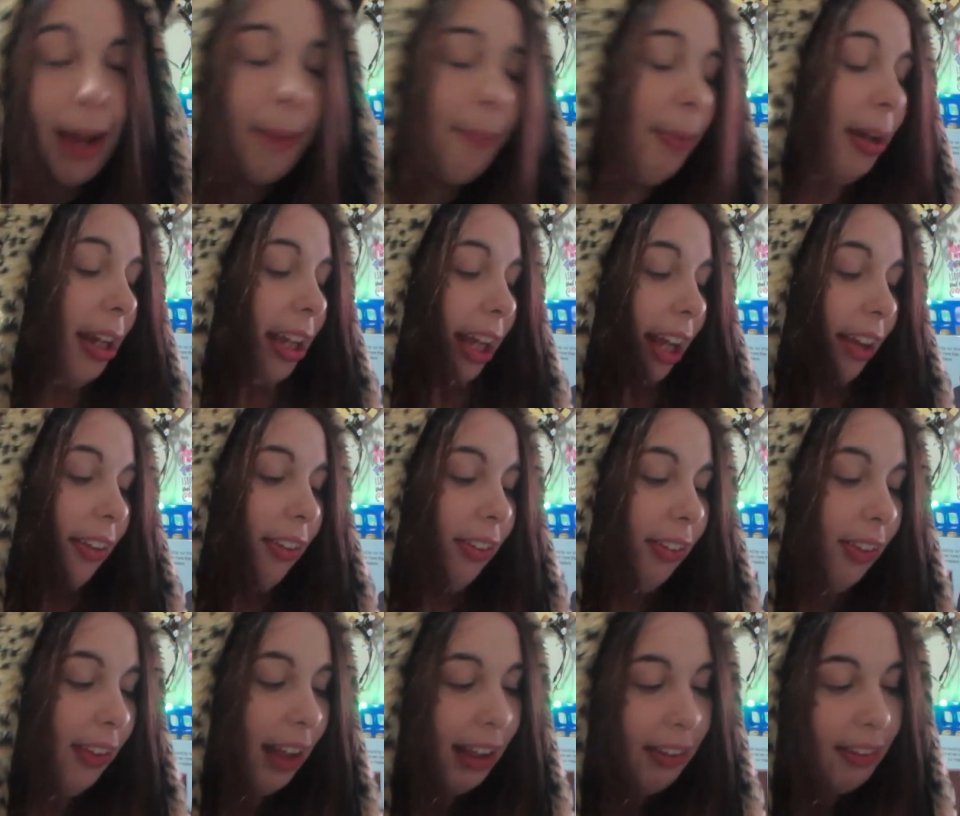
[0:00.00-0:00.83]
But yes,
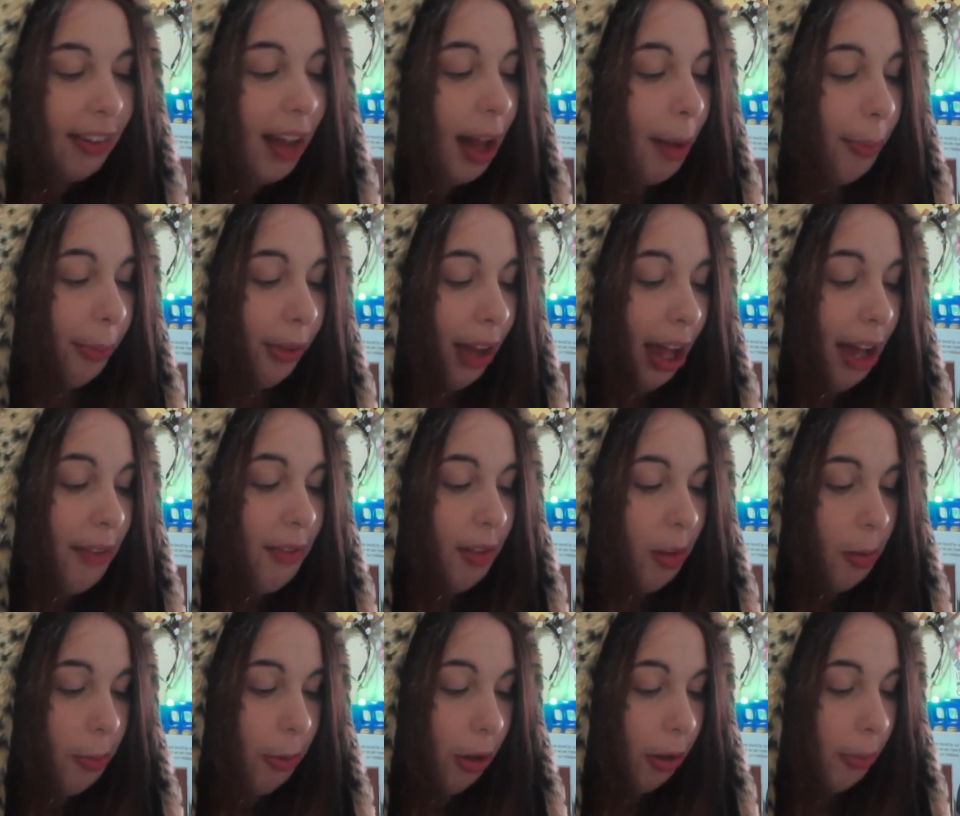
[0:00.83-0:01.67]
so these are the apps I have
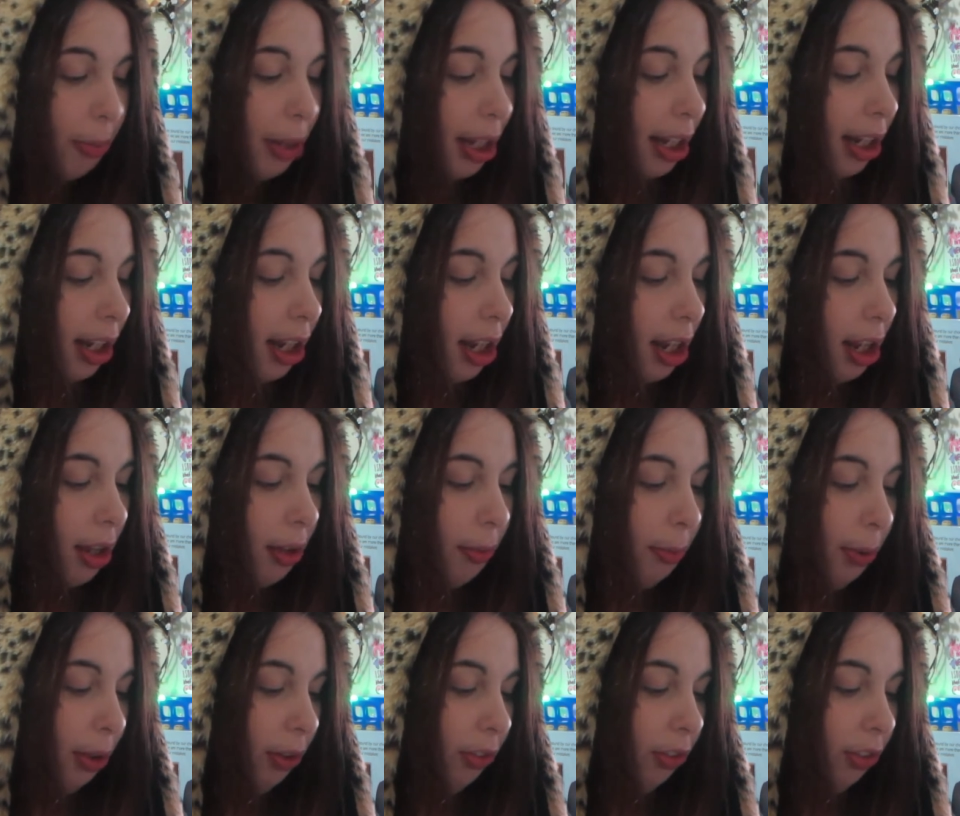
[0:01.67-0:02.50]
at the moment,
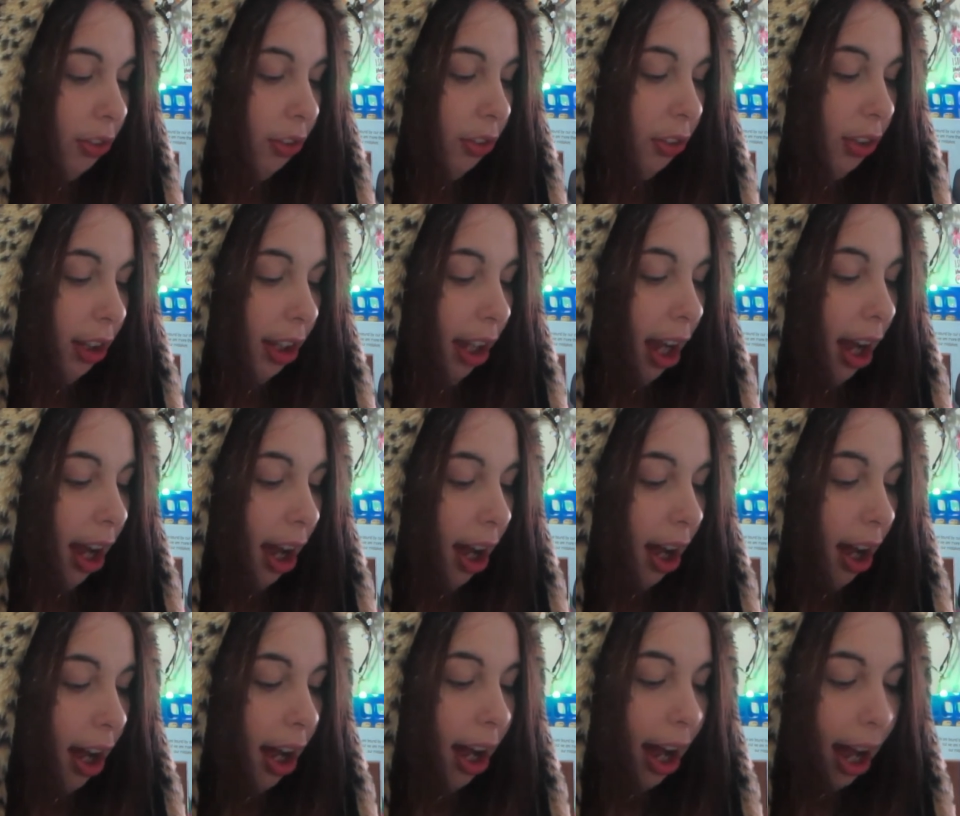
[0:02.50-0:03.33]
which
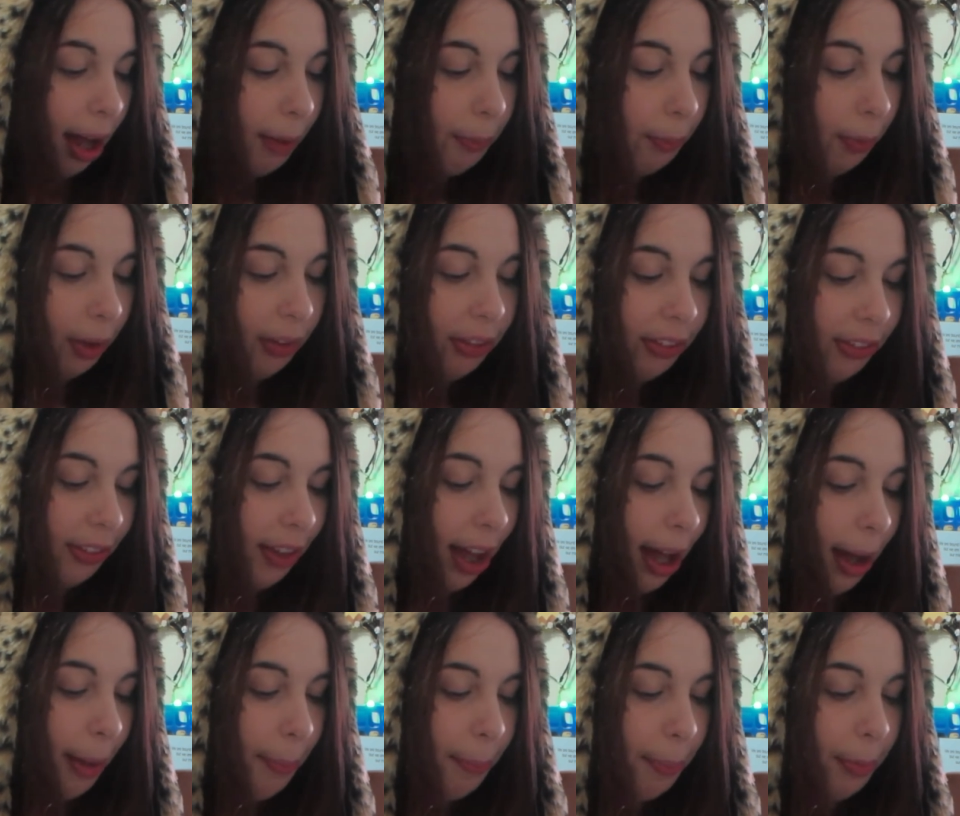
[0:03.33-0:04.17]
are
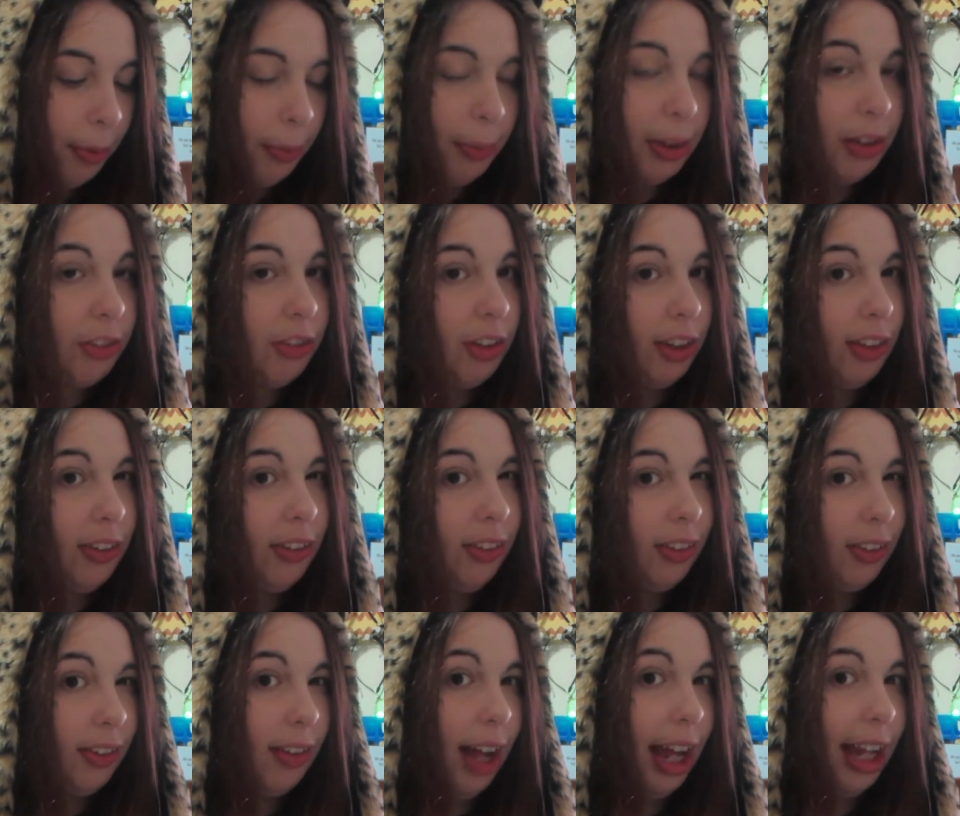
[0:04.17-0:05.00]
WhatsApp, which
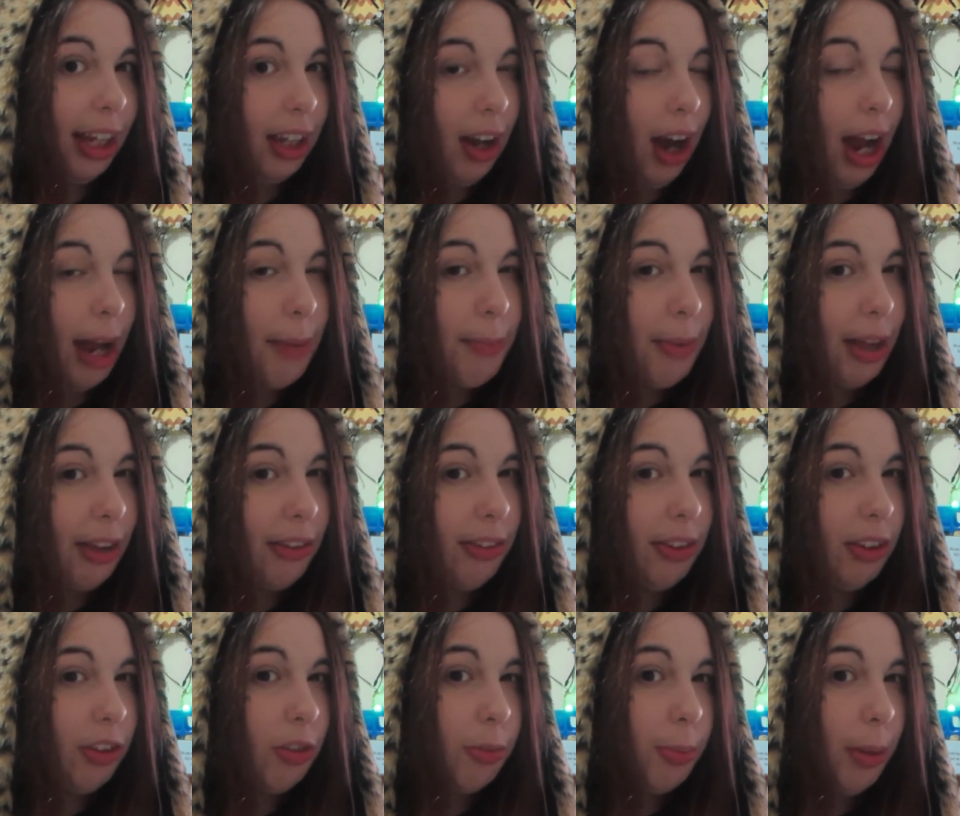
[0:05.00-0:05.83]
is like
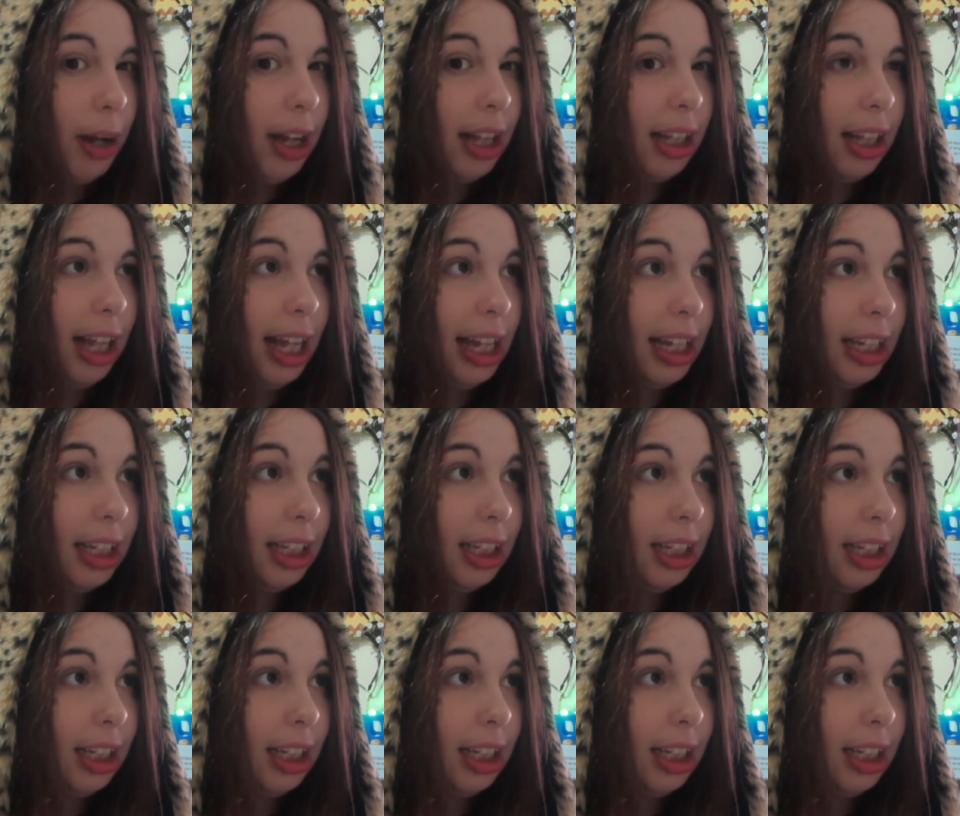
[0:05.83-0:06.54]
iMessage but like